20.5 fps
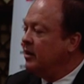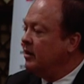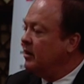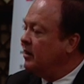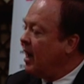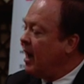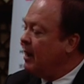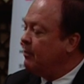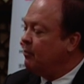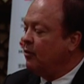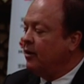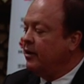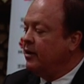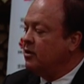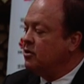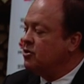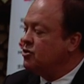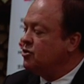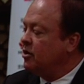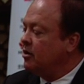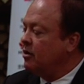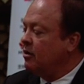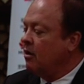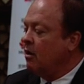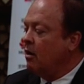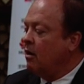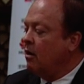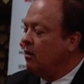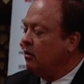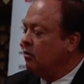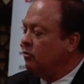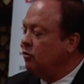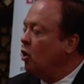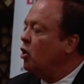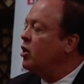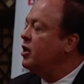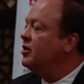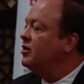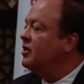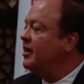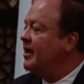and operators are, are
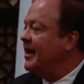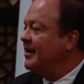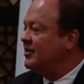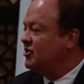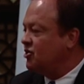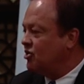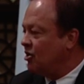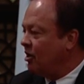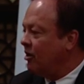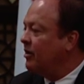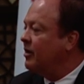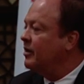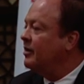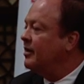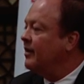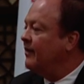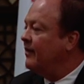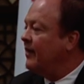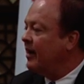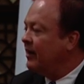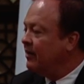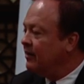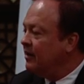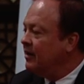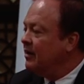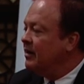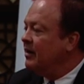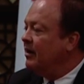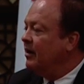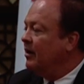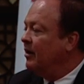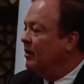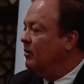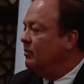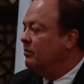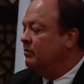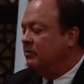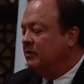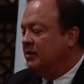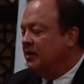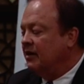looking to get started in that. Uh,
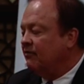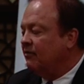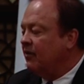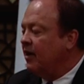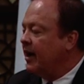different